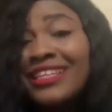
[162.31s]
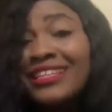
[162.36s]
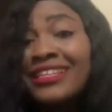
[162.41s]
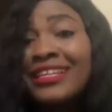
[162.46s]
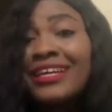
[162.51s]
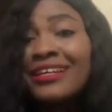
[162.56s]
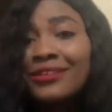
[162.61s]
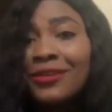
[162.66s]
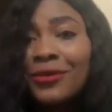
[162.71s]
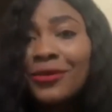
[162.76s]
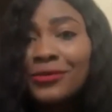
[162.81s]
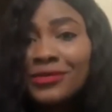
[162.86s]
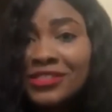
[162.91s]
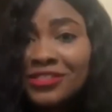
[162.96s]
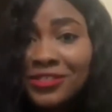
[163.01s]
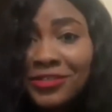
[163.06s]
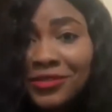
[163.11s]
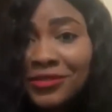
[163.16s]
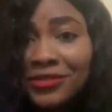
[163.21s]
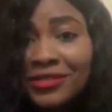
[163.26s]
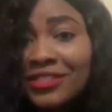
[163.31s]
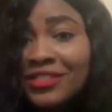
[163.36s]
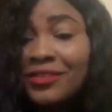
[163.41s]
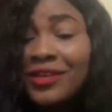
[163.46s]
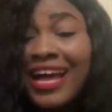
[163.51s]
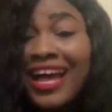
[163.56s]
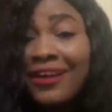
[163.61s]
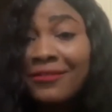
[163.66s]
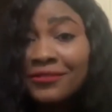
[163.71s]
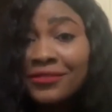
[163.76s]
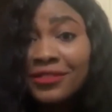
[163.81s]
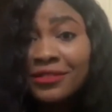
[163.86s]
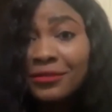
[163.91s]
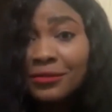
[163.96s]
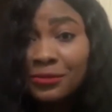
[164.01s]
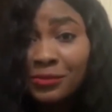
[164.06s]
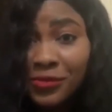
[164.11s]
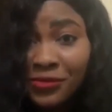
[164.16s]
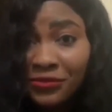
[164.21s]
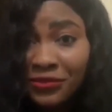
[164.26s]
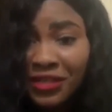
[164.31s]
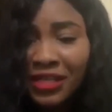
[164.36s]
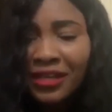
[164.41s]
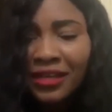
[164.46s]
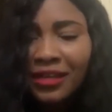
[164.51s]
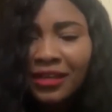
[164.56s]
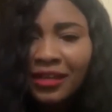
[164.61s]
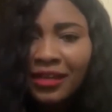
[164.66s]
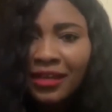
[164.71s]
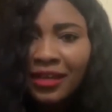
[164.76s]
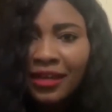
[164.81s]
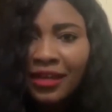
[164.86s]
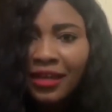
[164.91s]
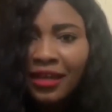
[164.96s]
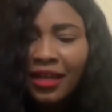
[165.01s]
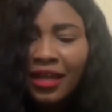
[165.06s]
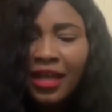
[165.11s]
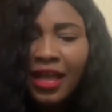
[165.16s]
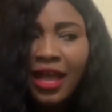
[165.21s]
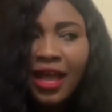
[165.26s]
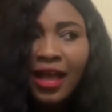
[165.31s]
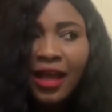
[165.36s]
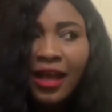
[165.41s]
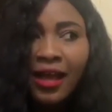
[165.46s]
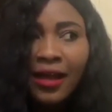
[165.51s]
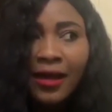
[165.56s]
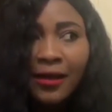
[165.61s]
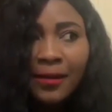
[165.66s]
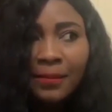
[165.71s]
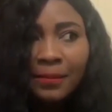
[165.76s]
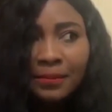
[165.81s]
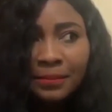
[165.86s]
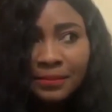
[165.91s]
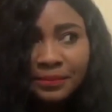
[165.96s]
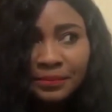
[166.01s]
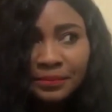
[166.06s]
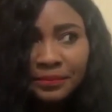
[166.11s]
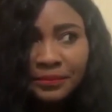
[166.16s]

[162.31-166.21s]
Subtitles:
and that continued till after the movie. I